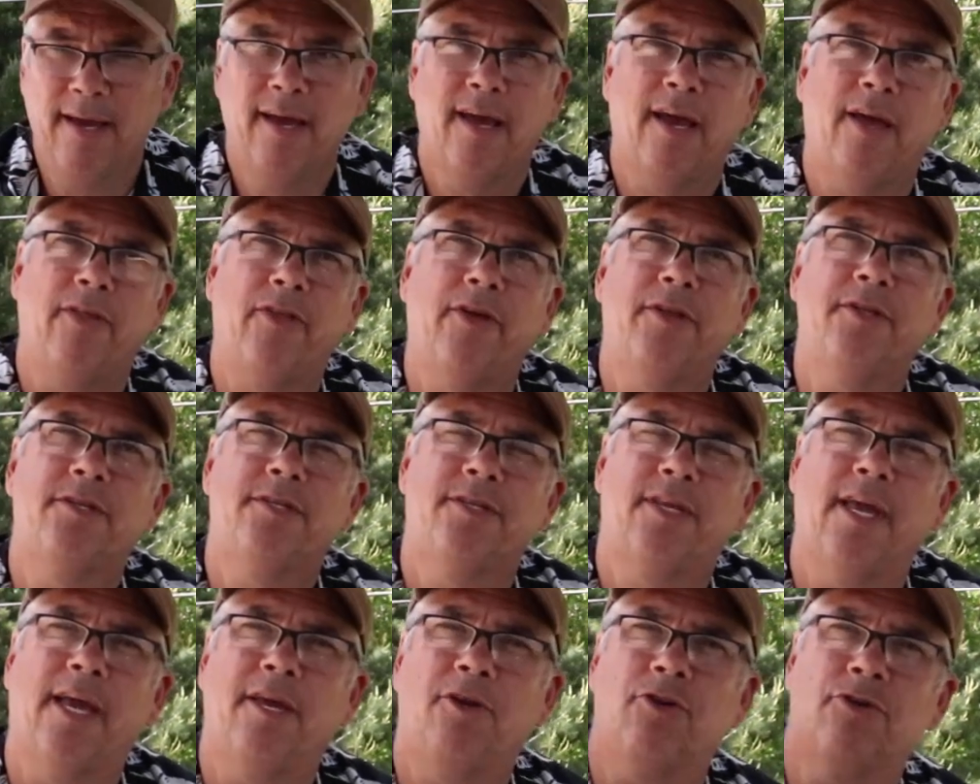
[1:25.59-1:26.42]
And then
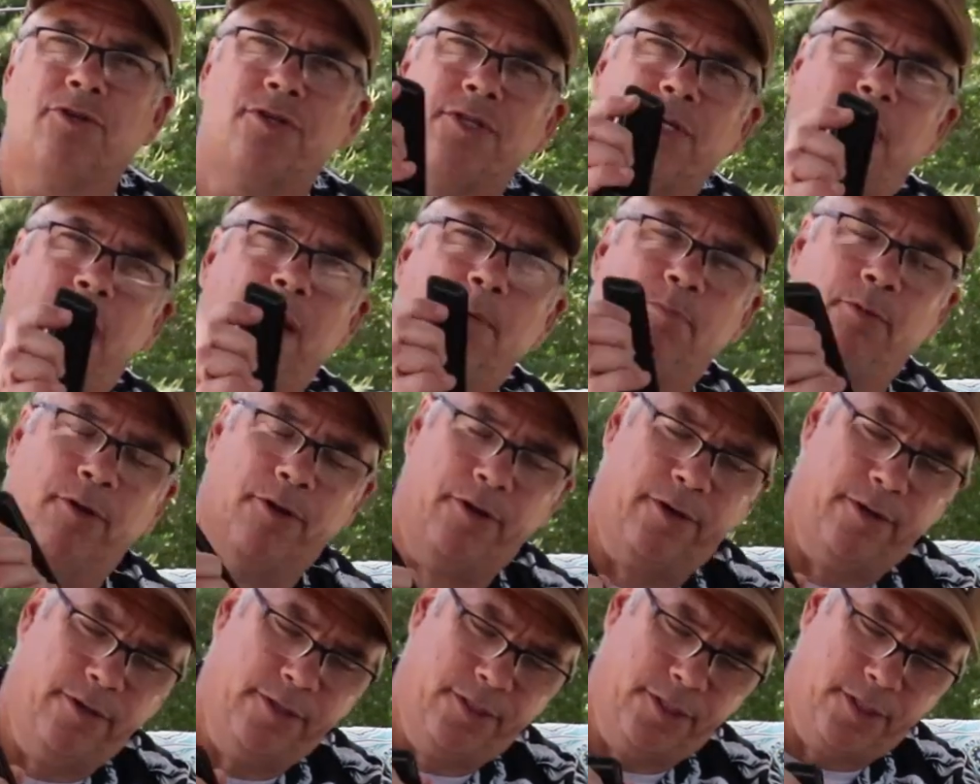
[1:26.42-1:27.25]
take your stapler
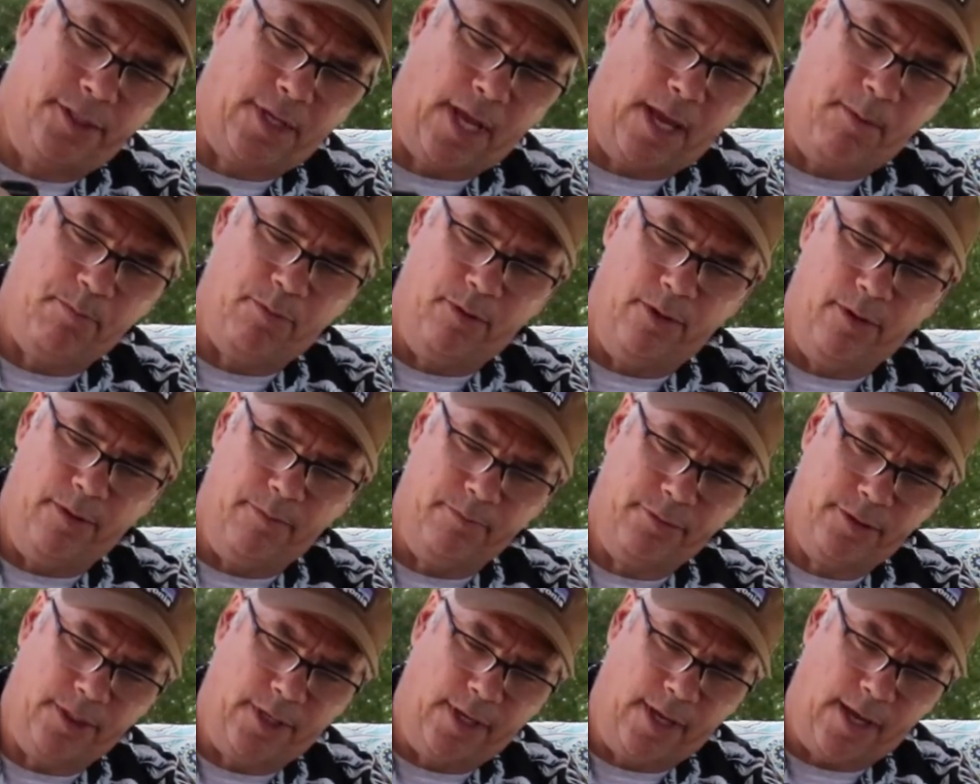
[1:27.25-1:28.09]
and staple them
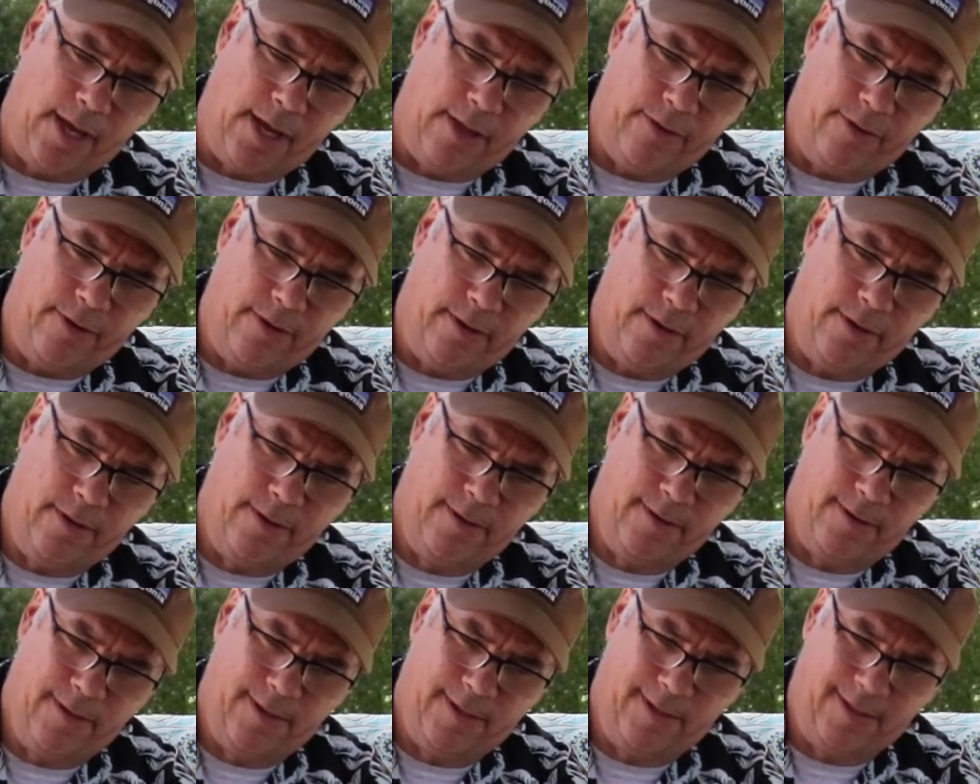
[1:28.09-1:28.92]
together.
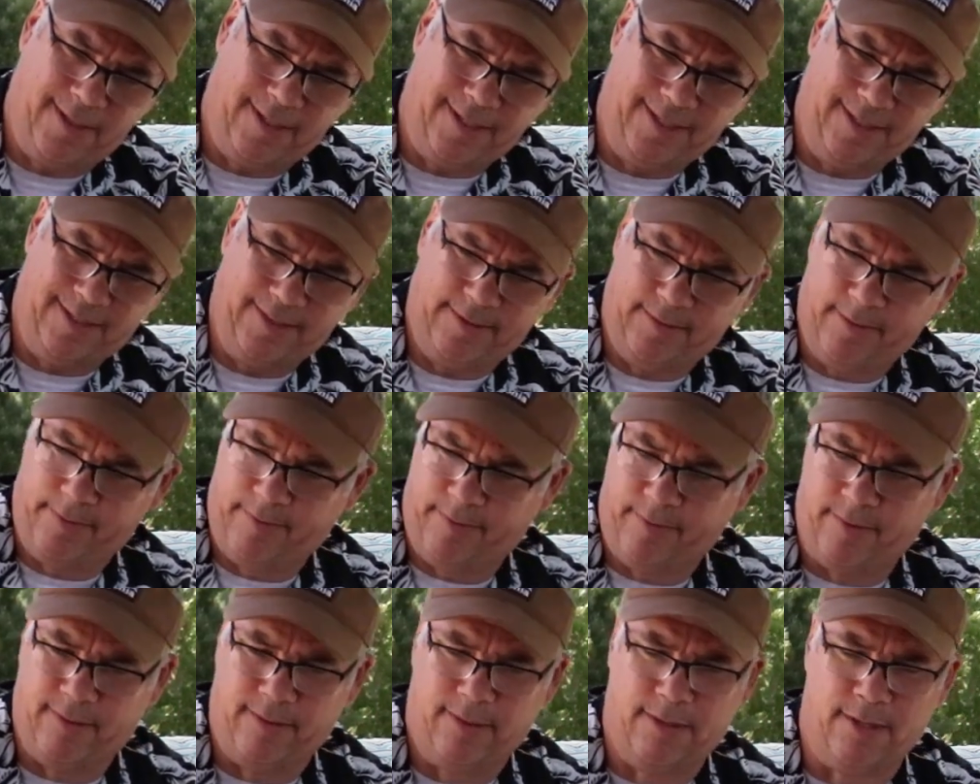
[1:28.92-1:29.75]

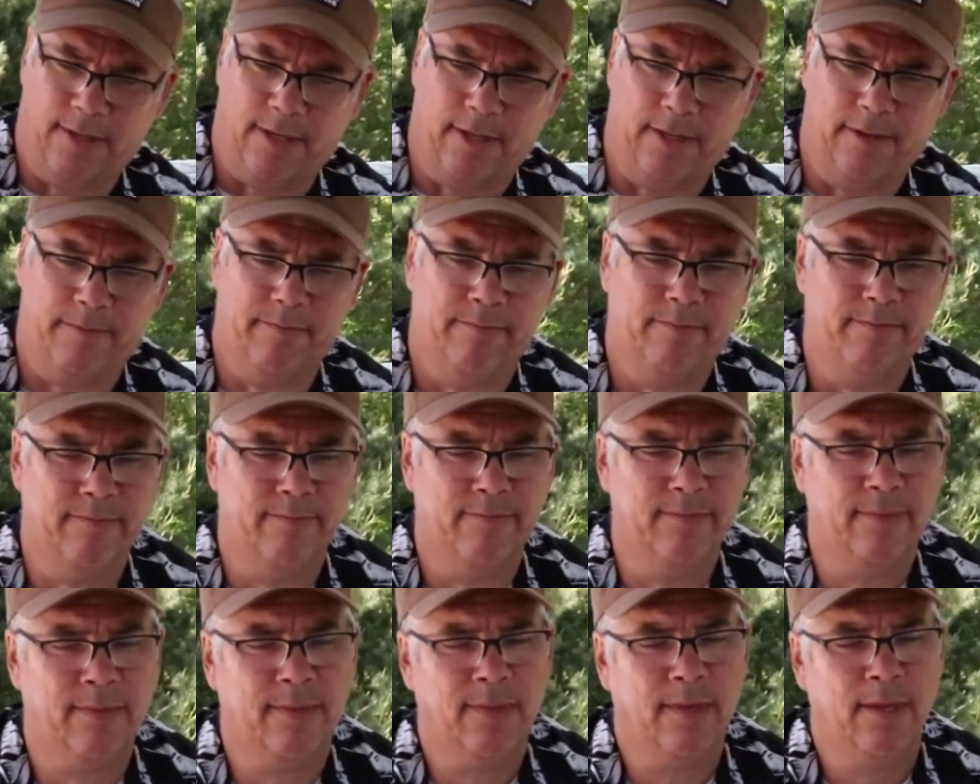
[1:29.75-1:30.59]
Okay.
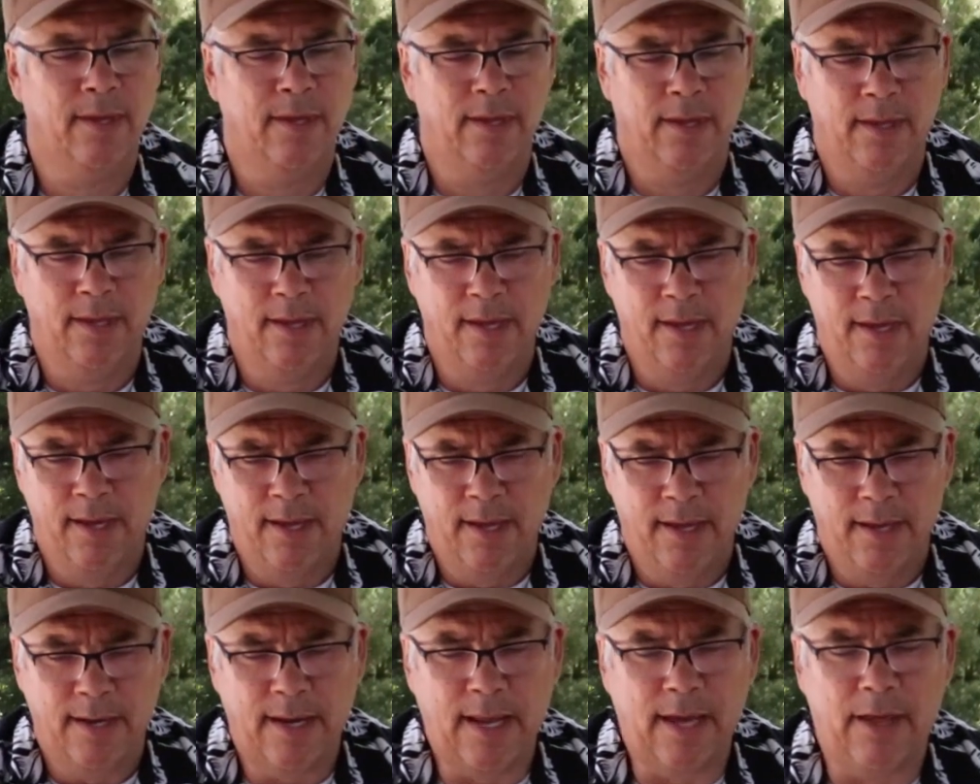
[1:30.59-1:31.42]

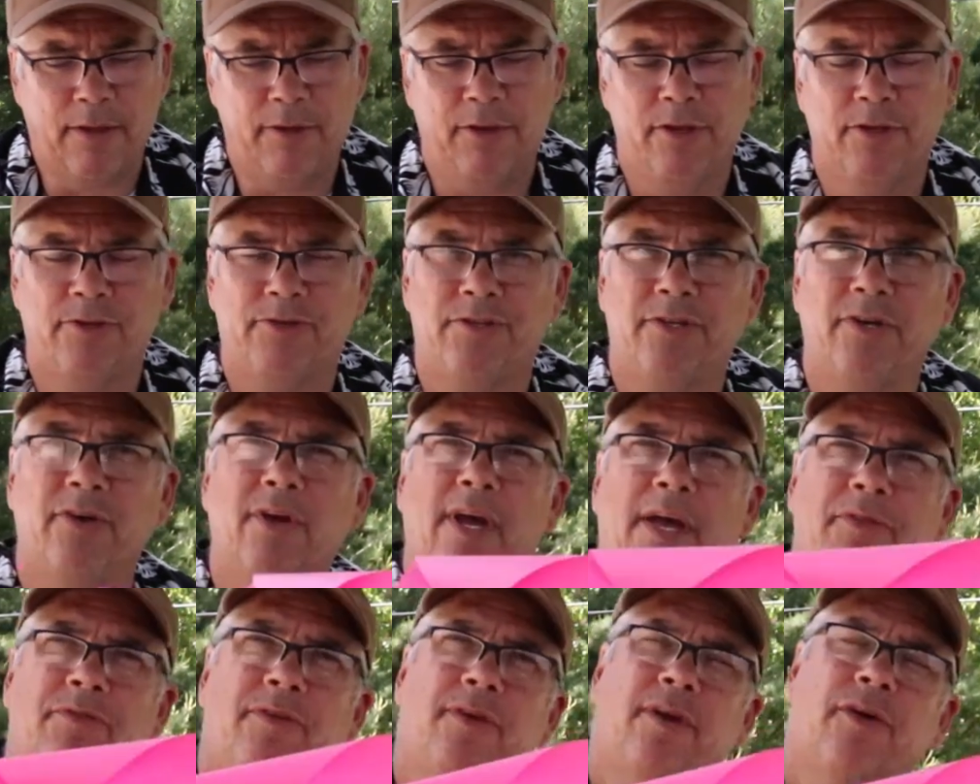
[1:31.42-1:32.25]
Now you still
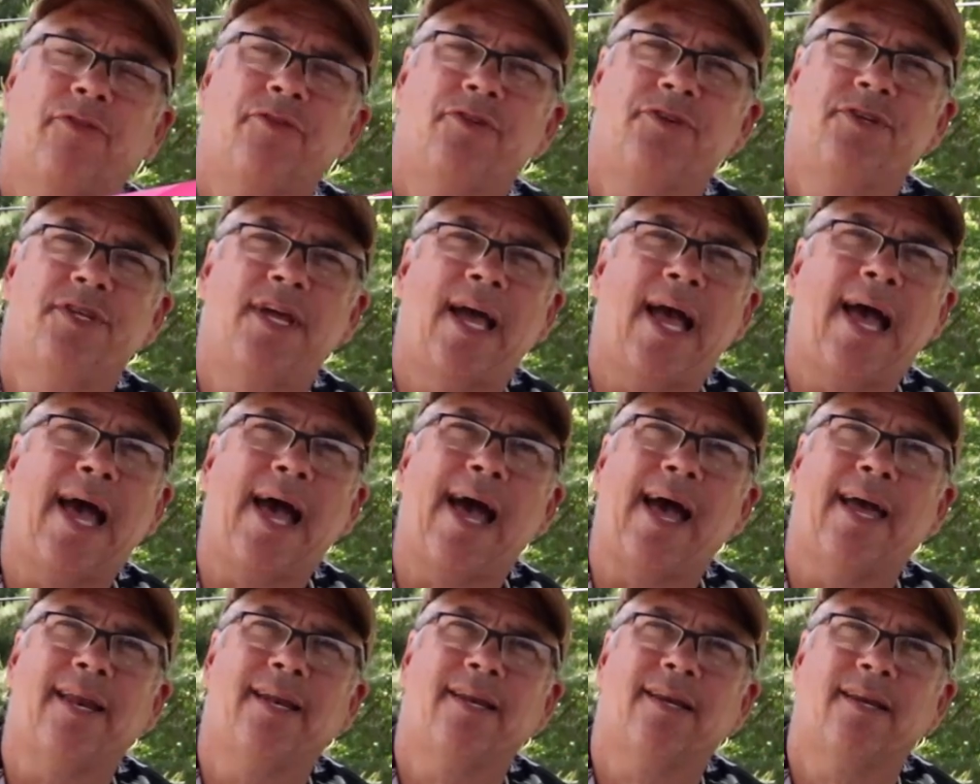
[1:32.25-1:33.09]
got the other
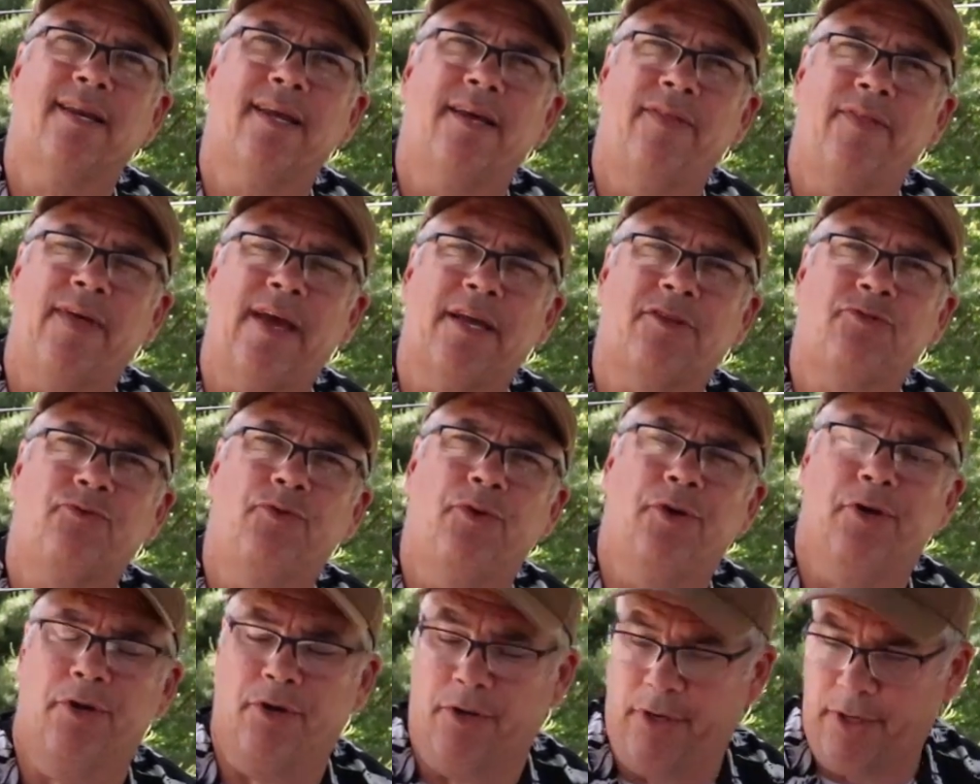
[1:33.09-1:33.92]
dot, and that's where
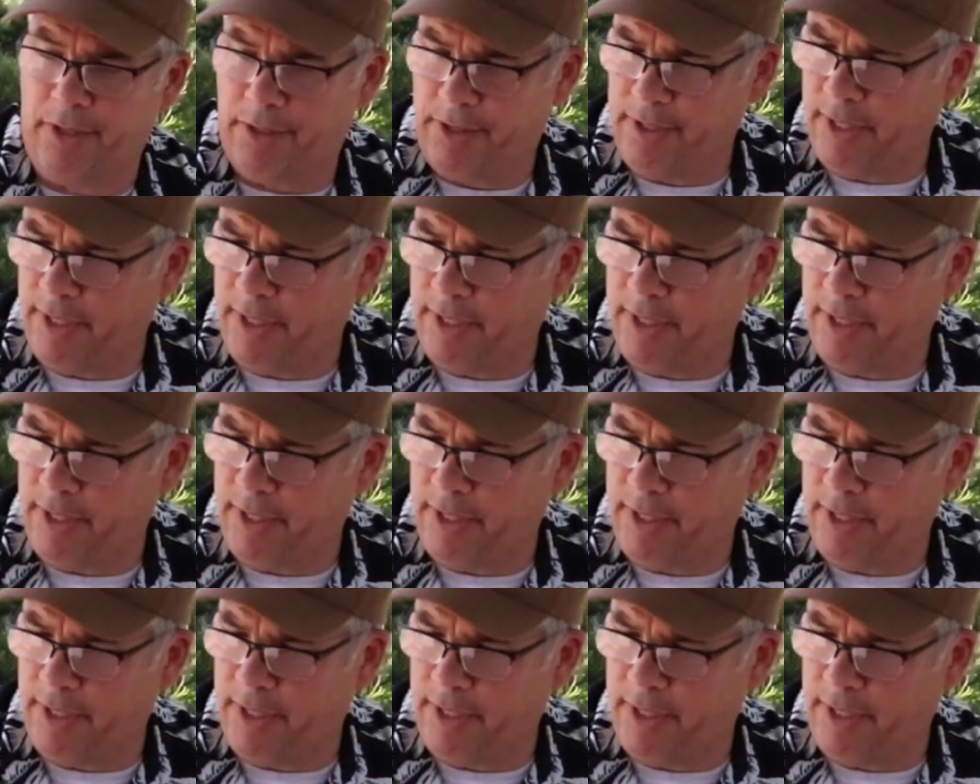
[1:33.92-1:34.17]
you're going to